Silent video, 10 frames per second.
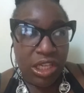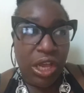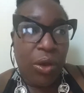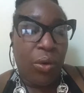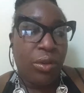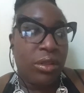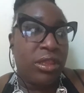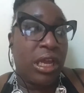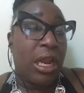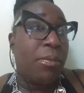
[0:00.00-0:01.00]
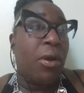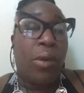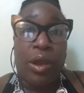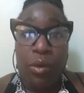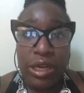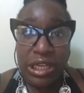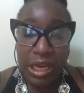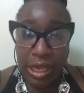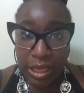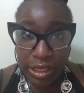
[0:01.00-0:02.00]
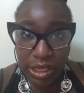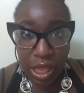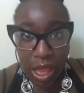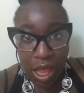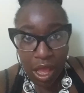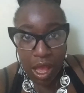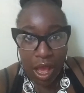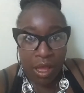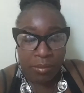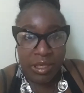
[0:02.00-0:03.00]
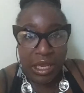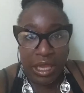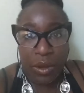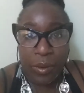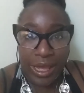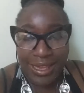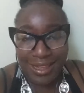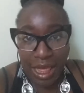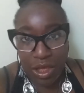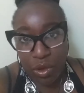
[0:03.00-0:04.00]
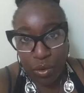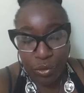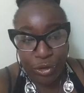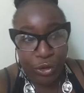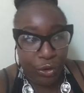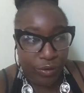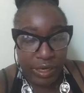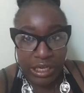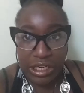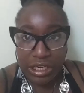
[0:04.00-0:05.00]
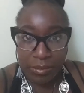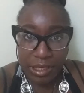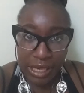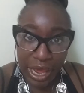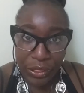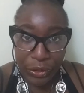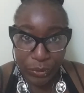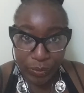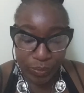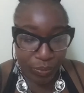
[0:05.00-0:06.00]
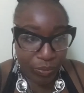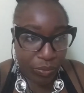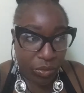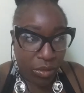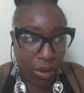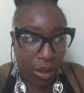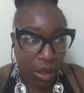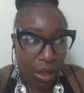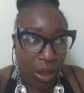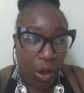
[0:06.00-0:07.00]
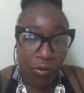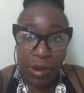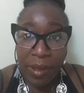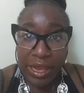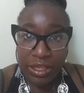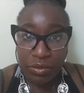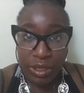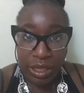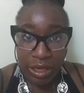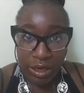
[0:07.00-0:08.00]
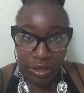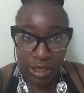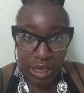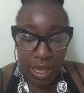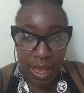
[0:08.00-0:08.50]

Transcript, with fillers: So the number one question is, um, Tilea, what has held your relationship together over the past three years?